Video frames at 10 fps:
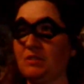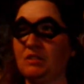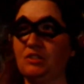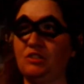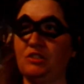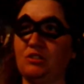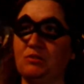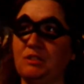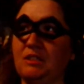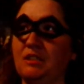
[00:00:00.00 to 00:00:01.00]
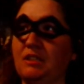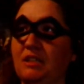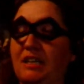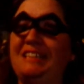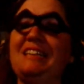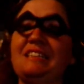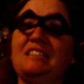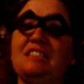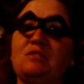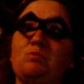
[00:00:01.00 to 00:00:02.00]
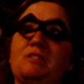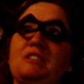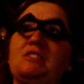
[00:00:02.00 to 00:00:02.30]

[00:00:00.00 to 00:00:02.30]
So I think they just wanted